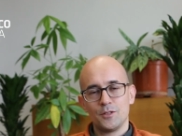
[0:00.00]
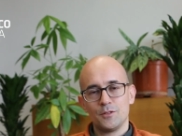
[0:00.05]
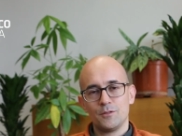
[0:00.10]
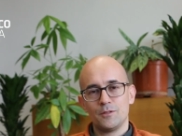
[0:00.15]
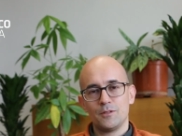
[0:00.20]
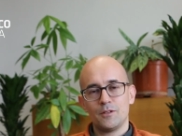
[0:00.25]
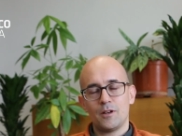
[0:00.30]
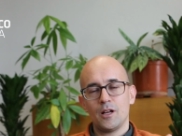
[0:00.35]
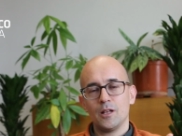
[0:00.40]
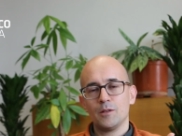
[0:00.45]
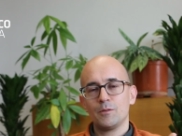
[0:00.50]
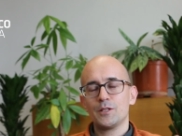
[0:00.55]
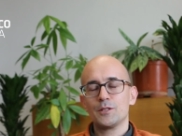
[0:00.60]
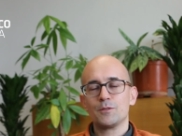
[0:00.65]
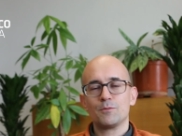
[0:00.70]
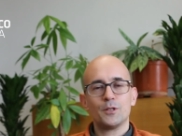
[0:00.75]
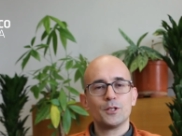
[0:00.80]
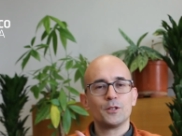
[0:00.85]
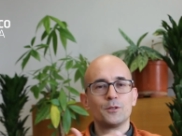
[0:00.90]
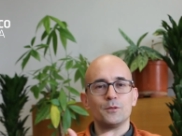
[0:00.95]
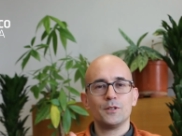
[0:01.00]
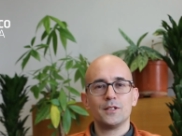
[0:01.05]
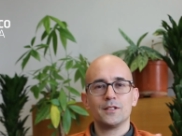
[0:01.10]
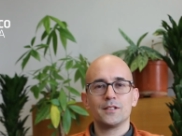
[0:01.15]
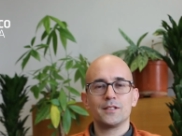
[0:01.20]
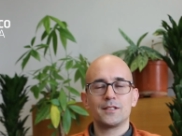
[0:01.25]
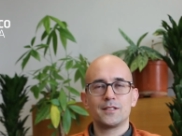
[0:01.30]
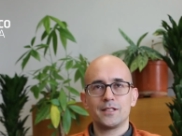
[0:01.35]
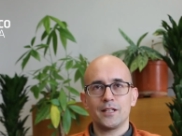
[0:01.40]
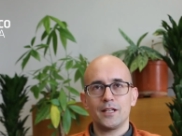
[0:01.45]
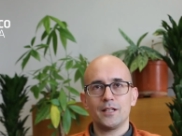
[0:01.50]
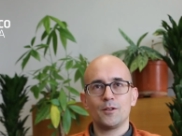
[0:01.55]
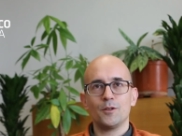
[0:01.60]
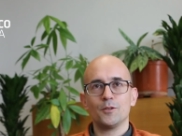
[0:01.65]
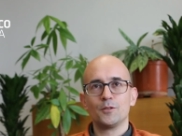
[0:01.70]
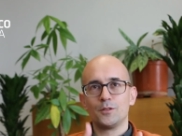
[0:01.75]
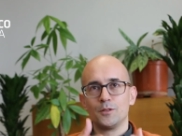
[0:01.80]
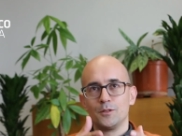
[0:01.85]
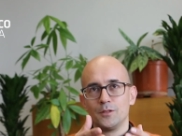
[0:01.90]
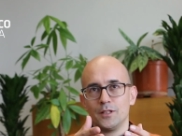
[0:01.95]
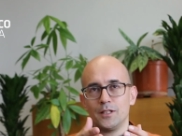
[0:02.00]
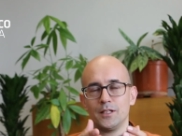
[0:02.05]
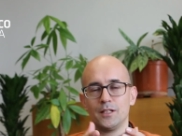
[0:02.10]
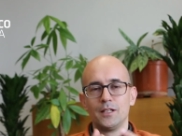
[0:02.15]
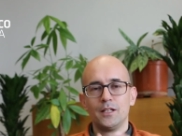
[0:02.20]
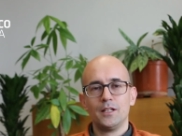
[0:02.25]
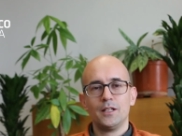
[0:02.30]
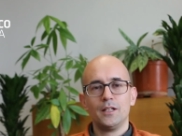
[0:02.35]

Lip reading: You always want to understand, go to the